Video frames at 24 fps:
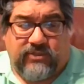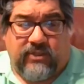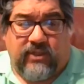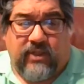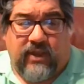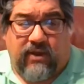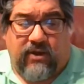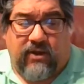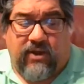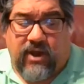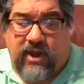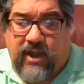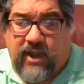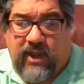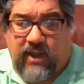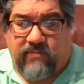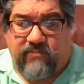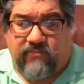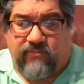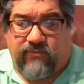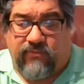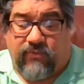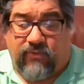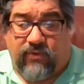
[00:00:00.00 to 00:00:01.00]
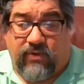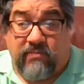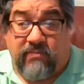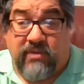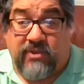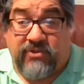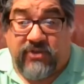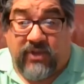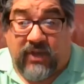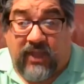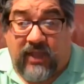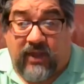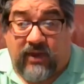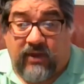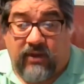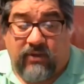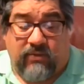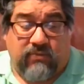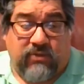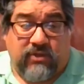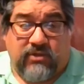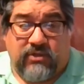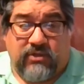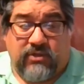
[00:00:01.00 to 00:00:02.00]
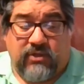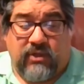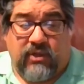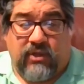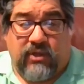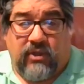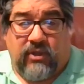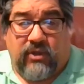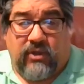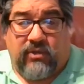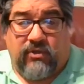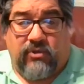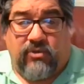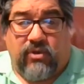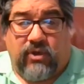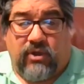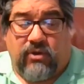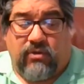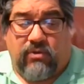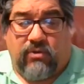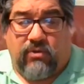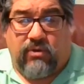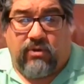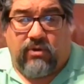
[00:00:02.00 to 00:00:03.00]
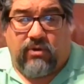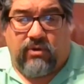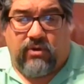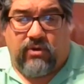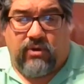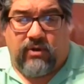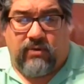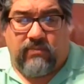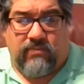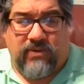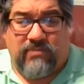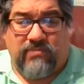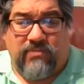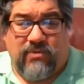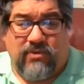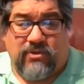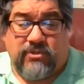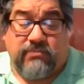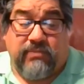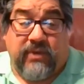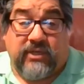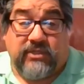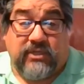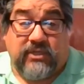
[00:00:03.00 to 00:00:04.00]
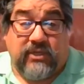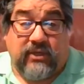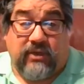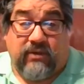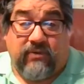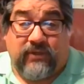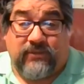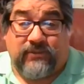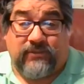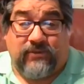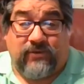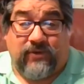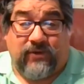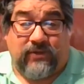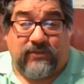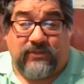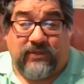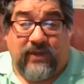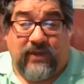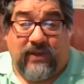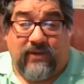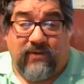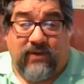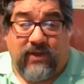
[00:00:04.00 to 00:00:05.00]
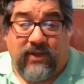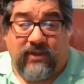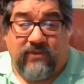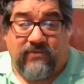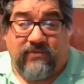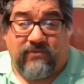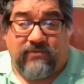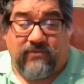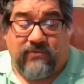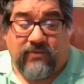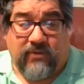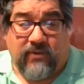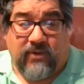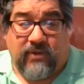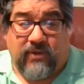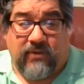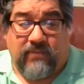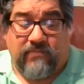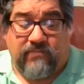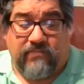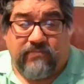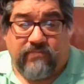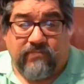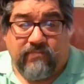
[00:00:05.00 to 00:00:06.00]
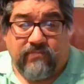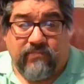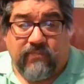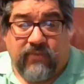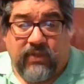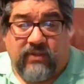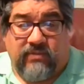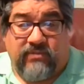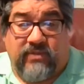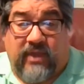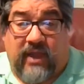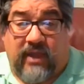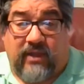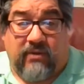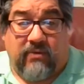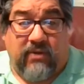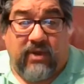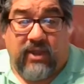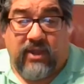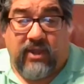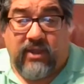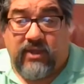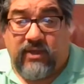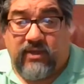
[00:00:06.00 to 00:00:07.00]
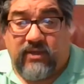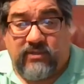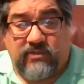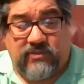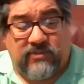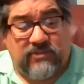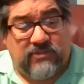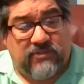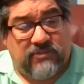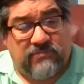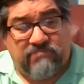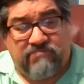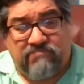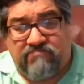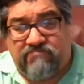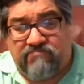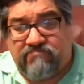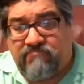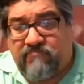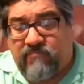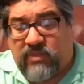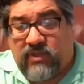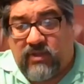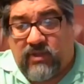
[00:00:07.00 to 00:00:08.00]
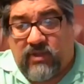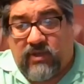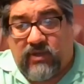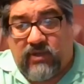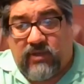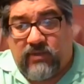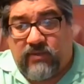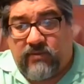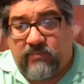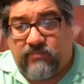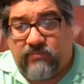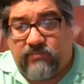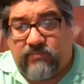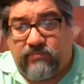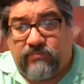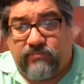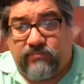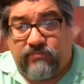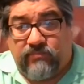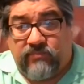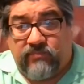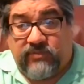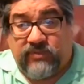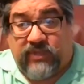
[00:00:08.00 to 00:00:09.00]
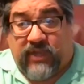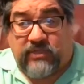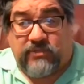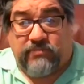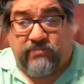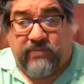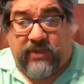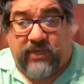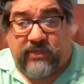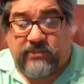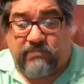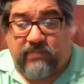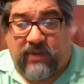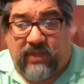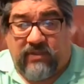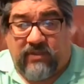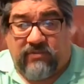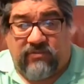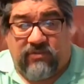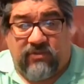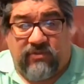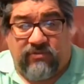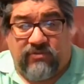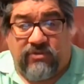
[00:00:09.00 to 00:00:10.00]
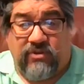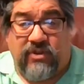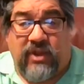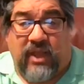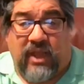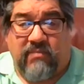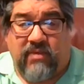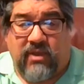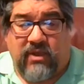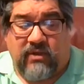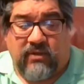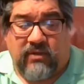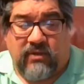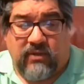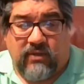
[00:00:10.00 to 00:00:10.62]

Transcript: their name for a michelada, which you can order in most Mexican restaurants nowadays. Taquerias, um, Tex-Mex places, you name it.